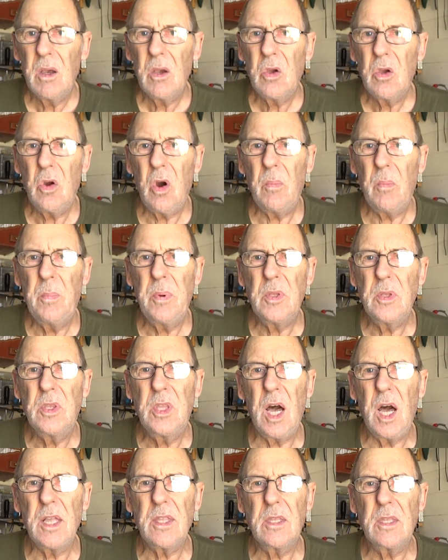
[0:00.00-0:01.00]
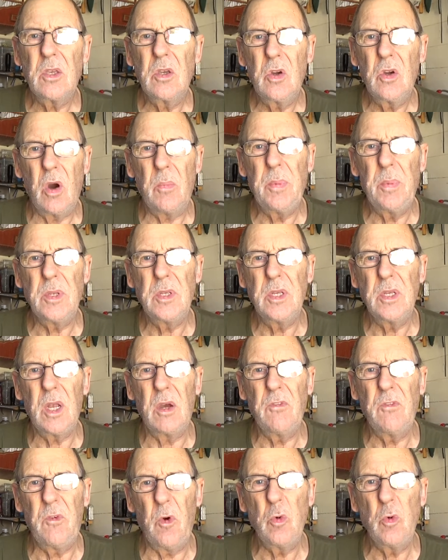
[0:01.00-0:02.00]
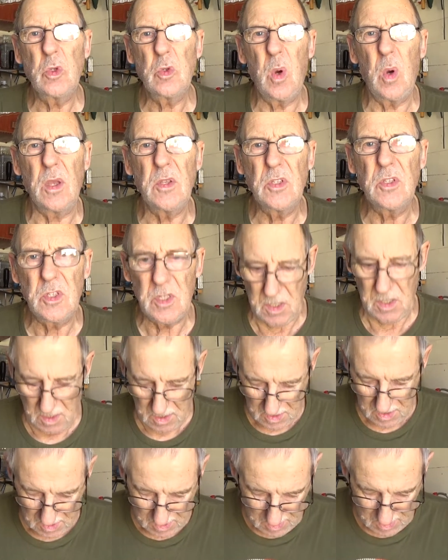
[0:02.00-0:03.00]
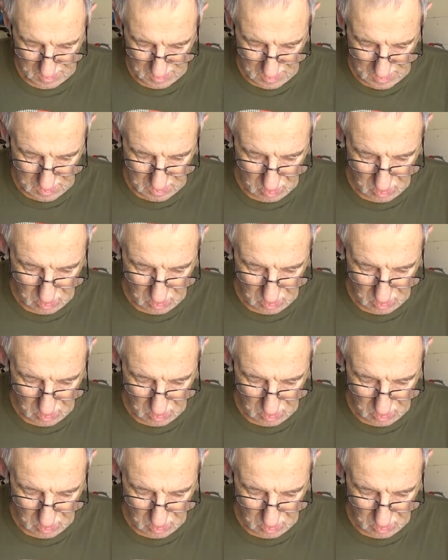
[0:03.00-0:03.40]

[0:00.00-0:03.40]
copied, you know, false ones. Of